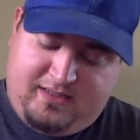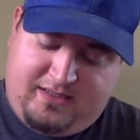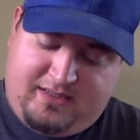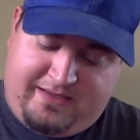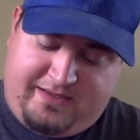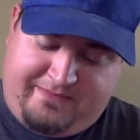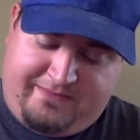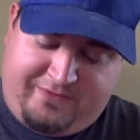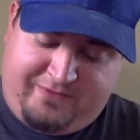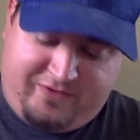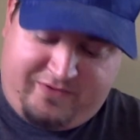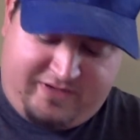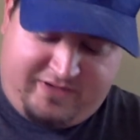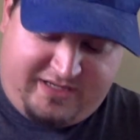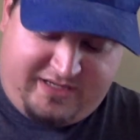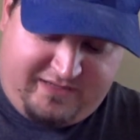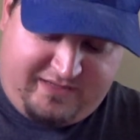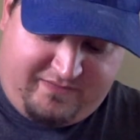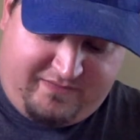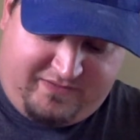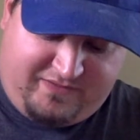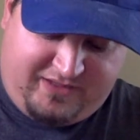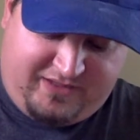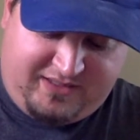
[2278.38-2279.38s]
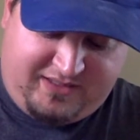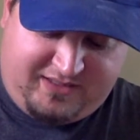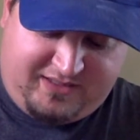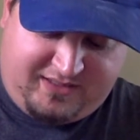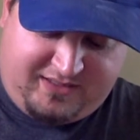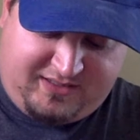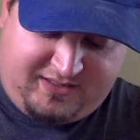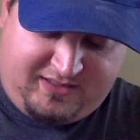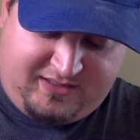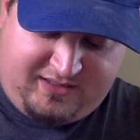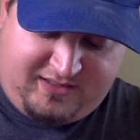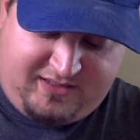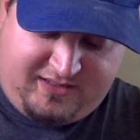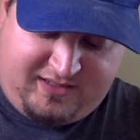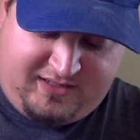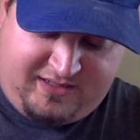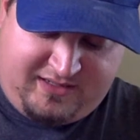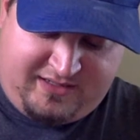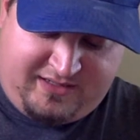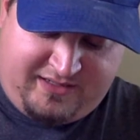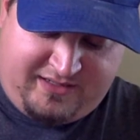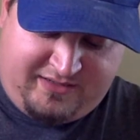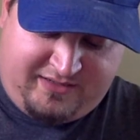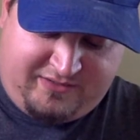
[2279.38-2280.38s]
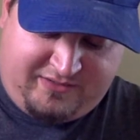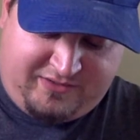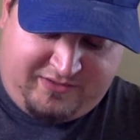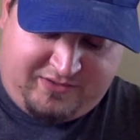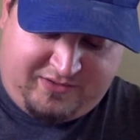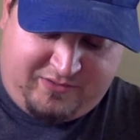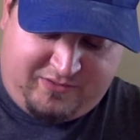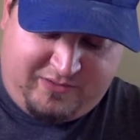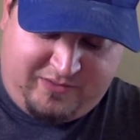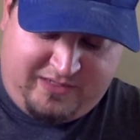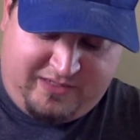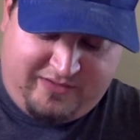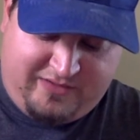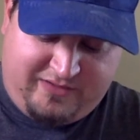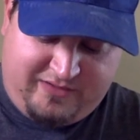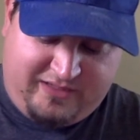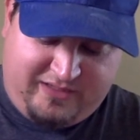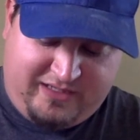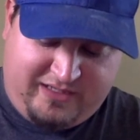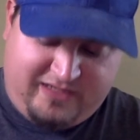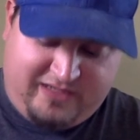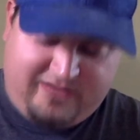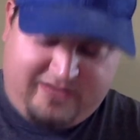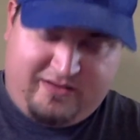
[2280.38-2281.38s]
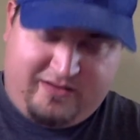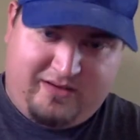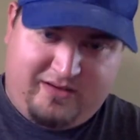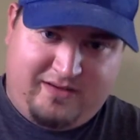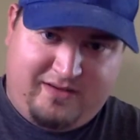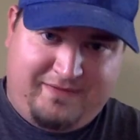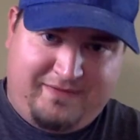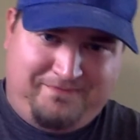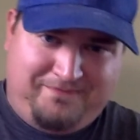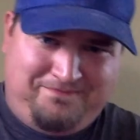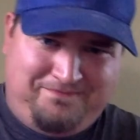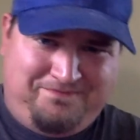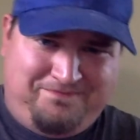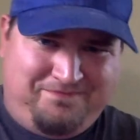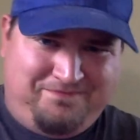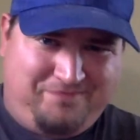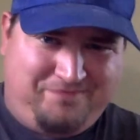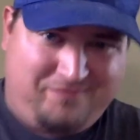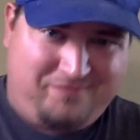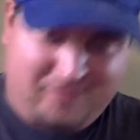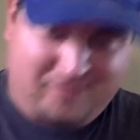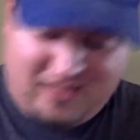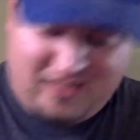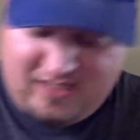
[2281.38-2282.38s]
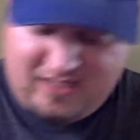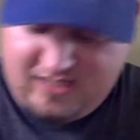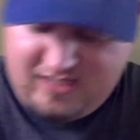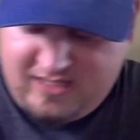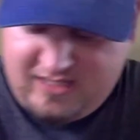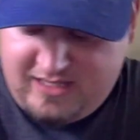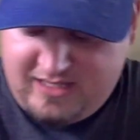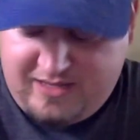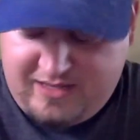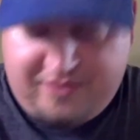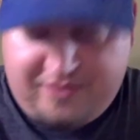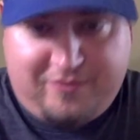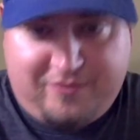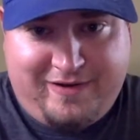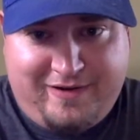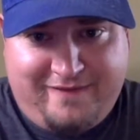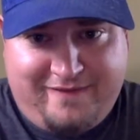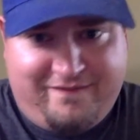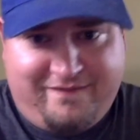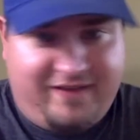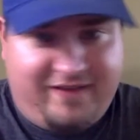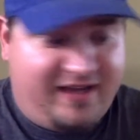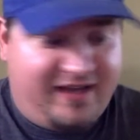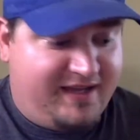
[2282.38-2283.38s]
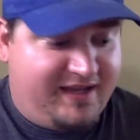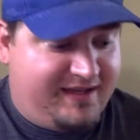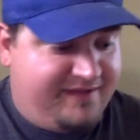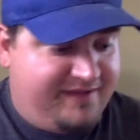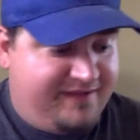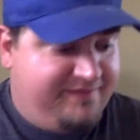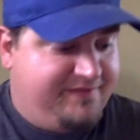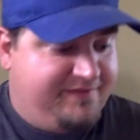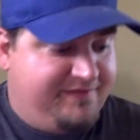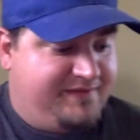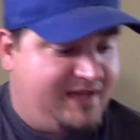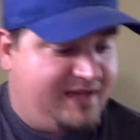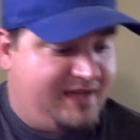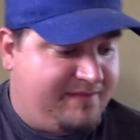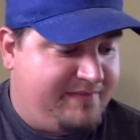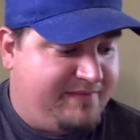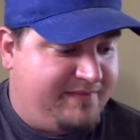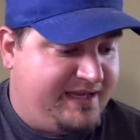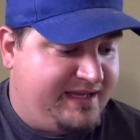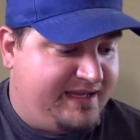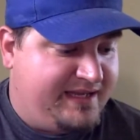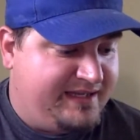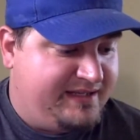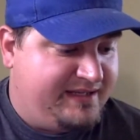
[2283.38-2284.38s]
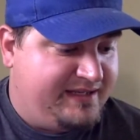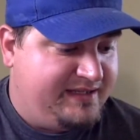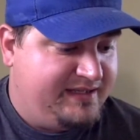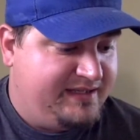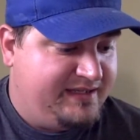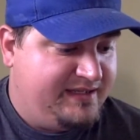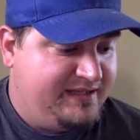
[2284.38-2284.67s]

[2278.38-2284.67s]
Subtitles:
I'm going to give us another squeaker there. 3-5, not bad.